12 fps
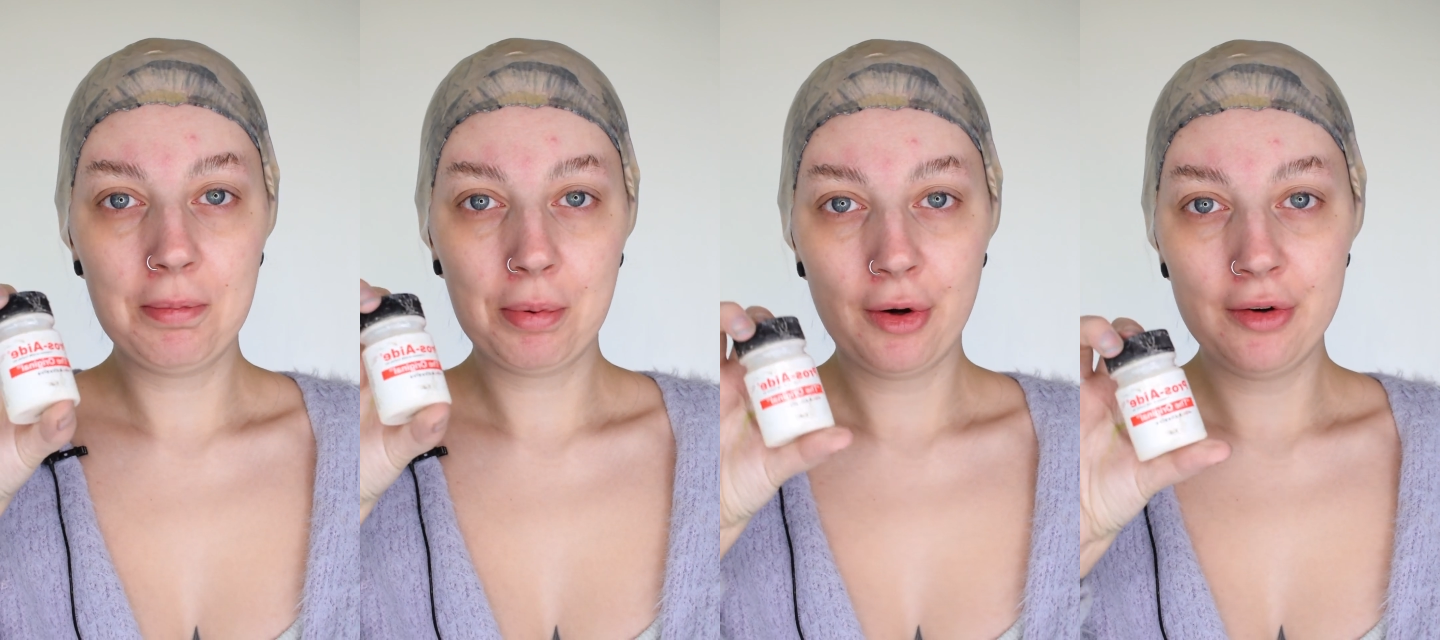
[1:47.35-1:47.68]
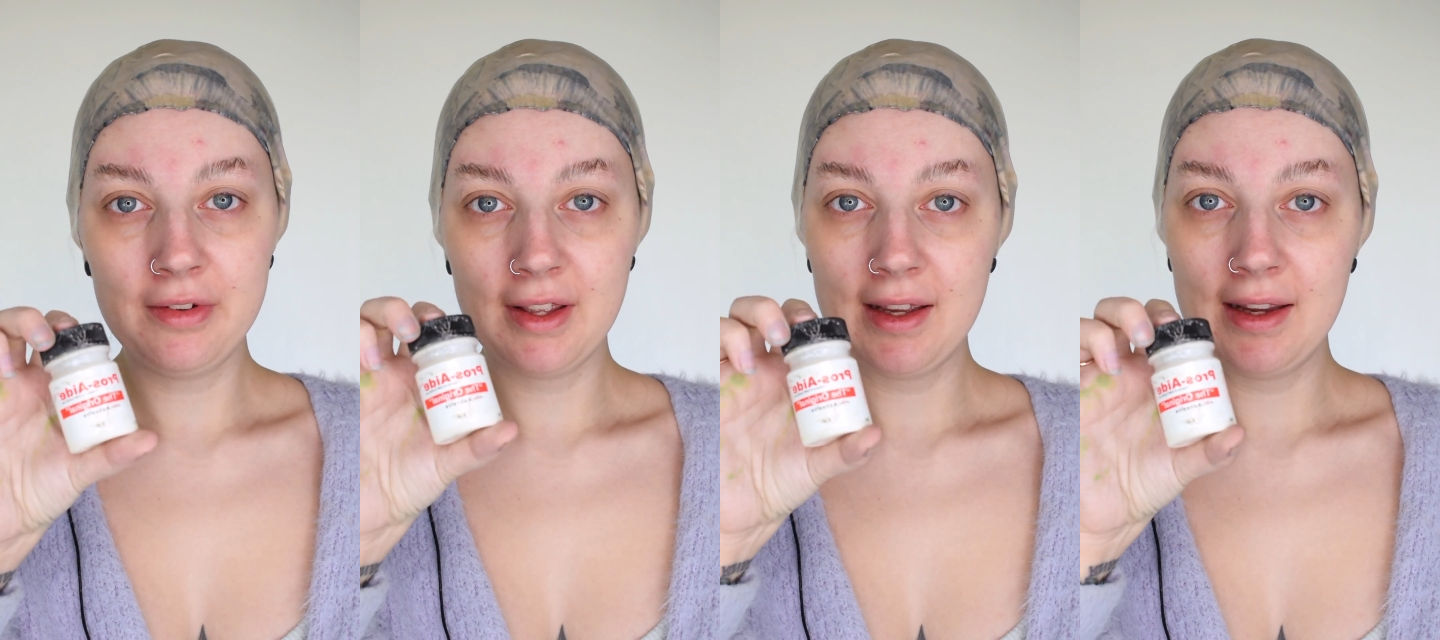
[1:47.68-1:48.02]

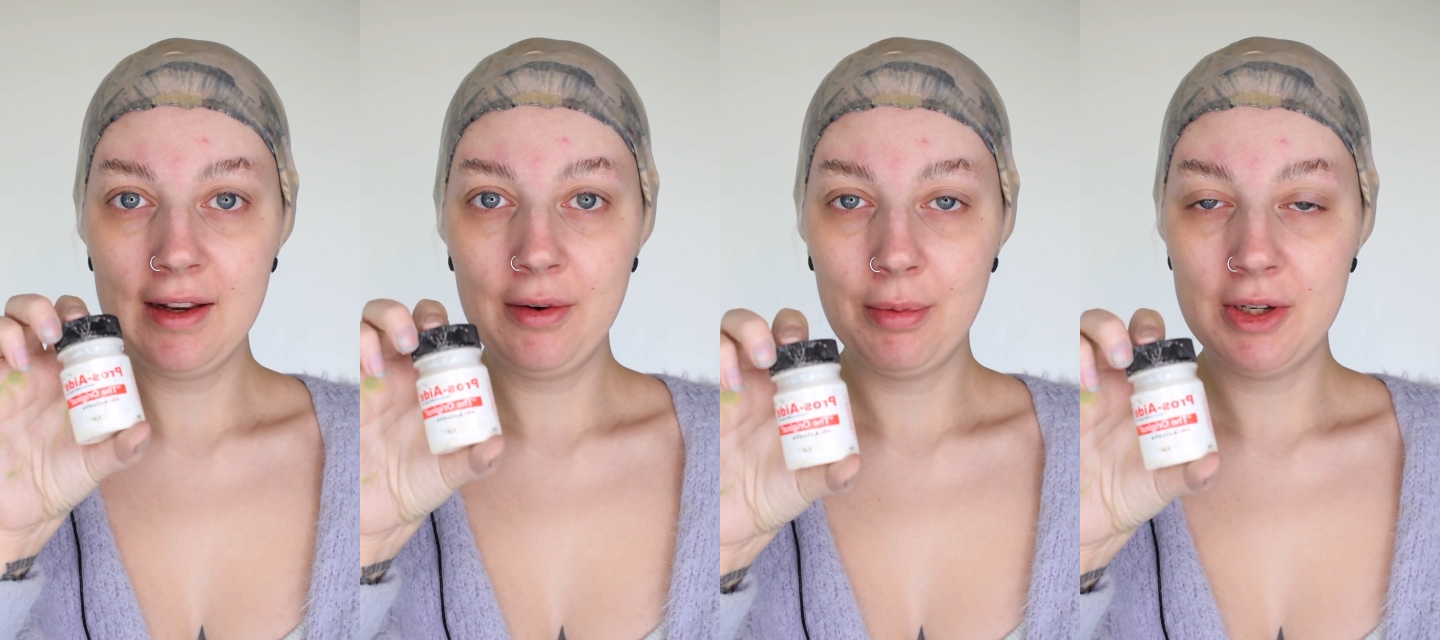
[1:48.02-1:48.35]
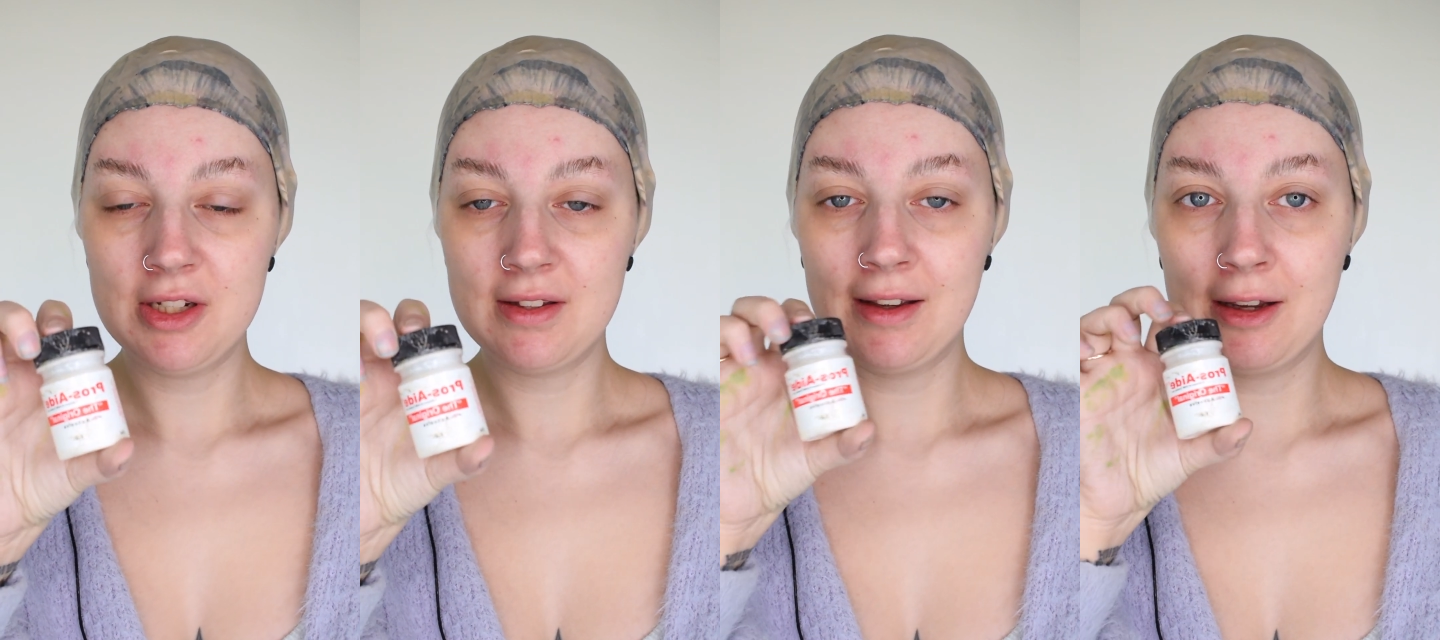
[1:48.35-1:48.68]
Prozaid,
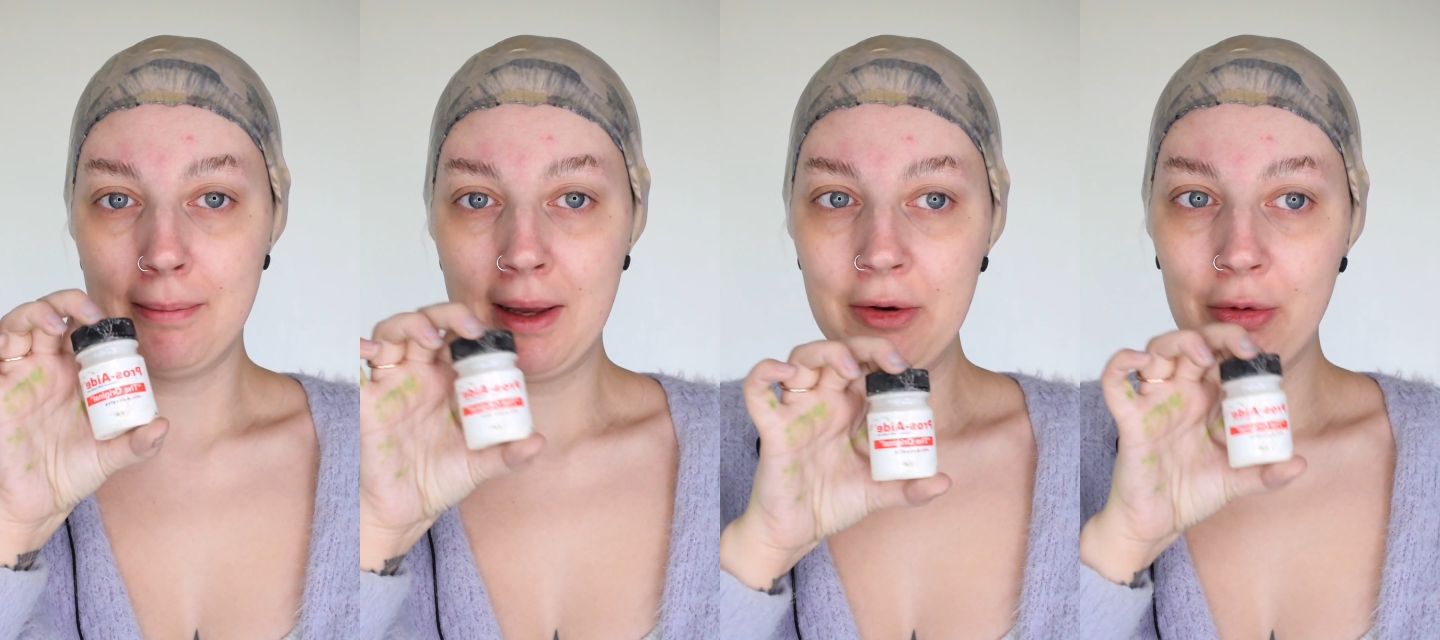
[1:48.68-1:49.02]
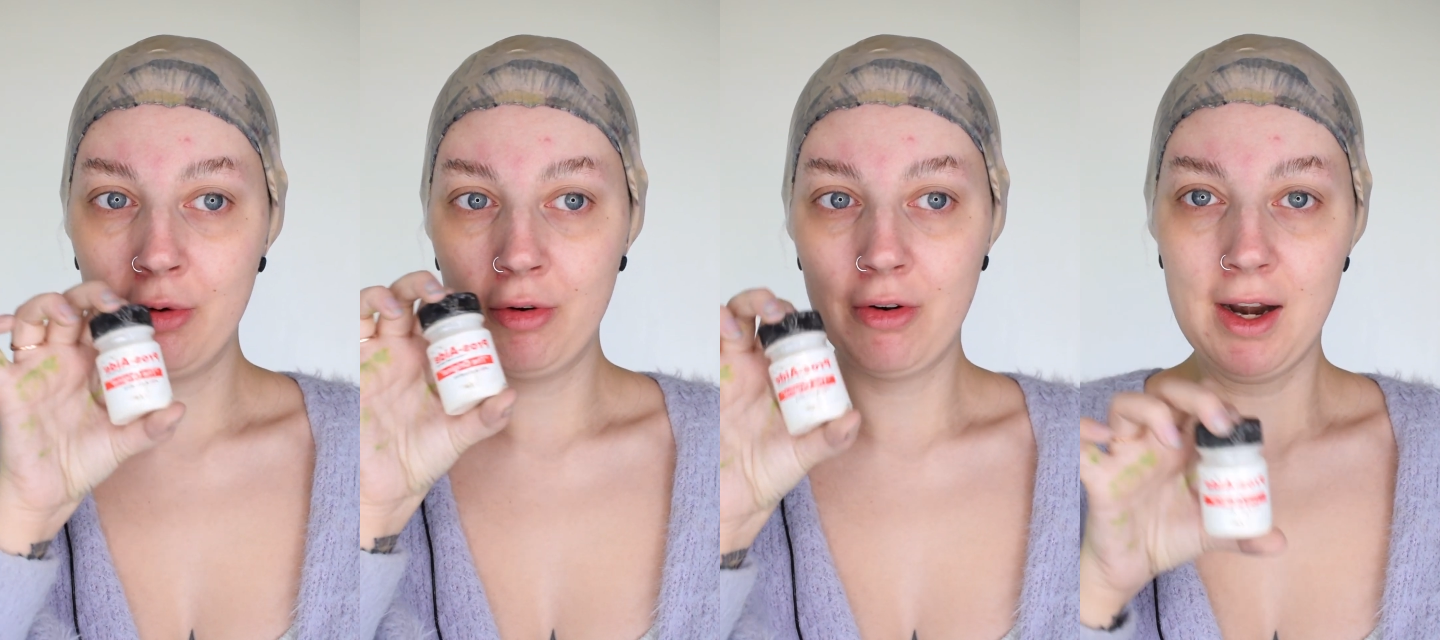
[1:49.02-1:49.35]
which is like a
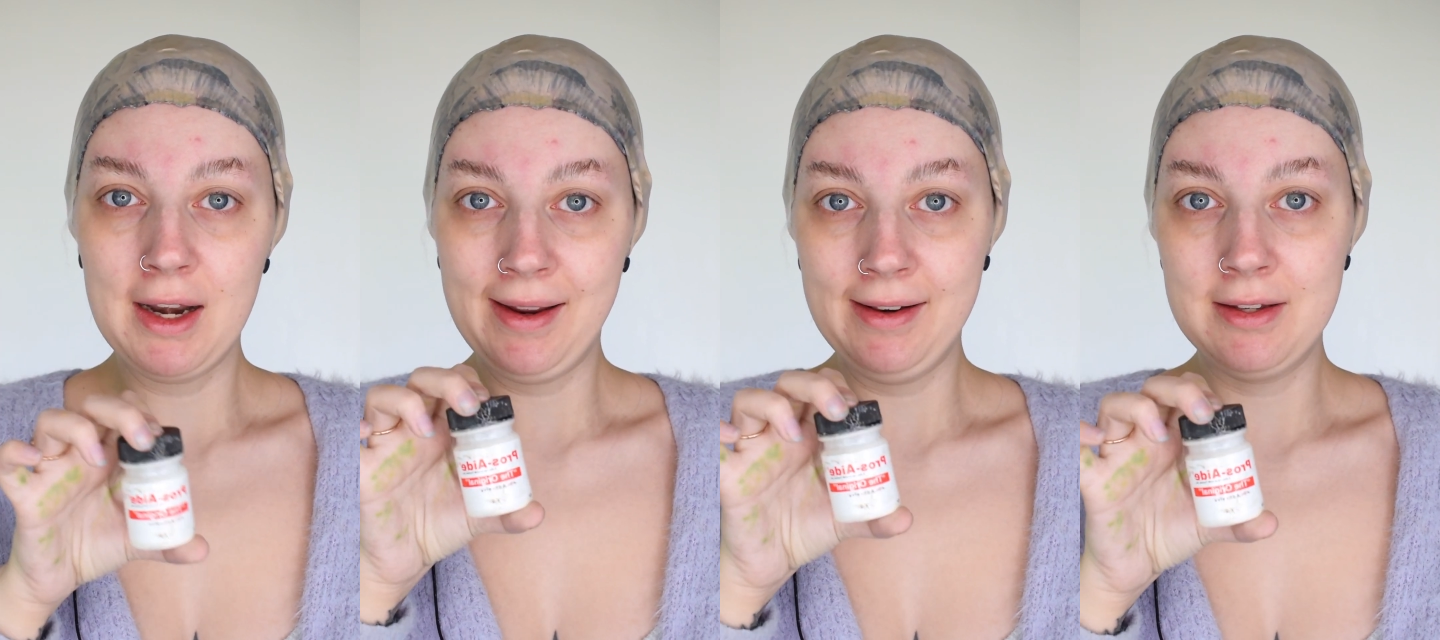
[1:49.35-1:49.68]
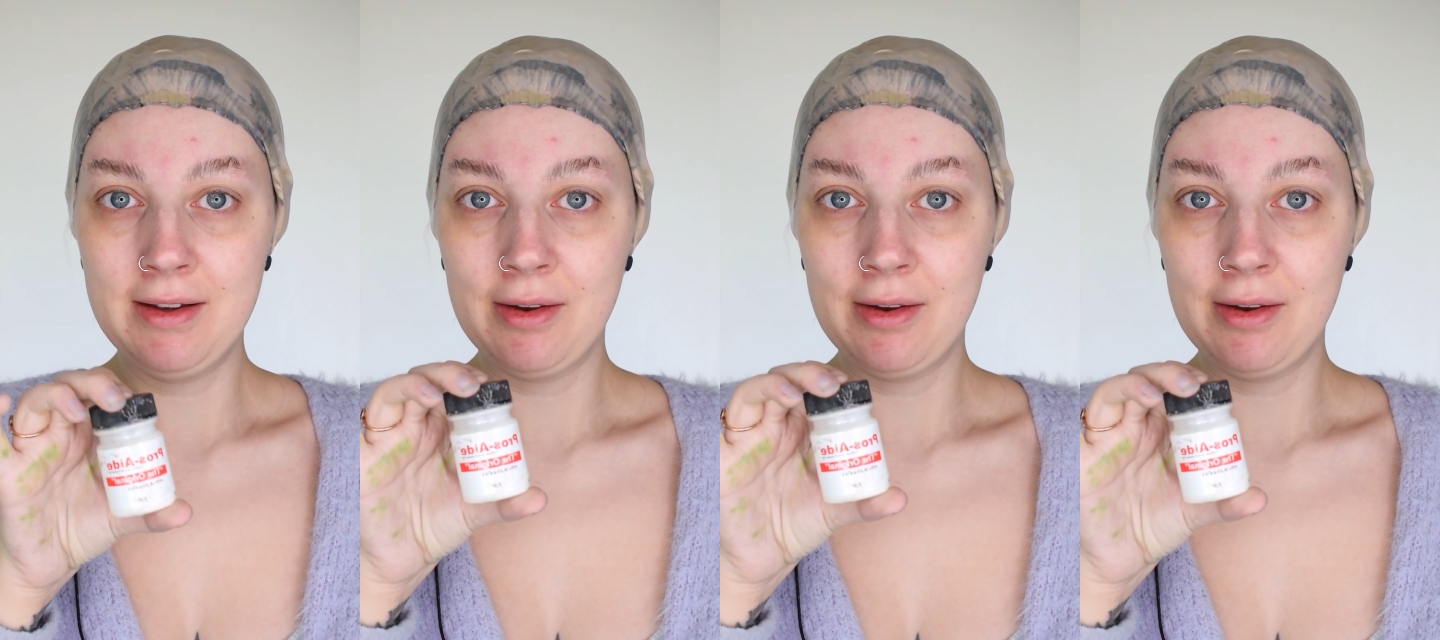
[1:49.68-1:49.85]
medical grade